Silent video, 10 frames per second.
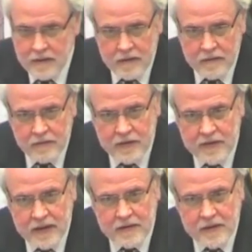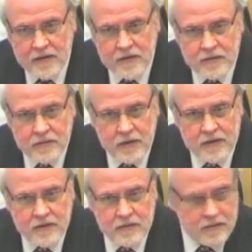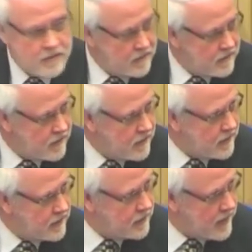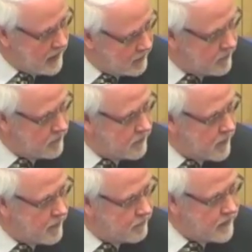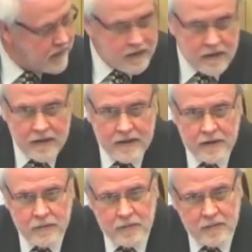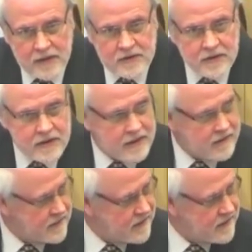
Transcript: we said this is what's going to happen, and then we measured things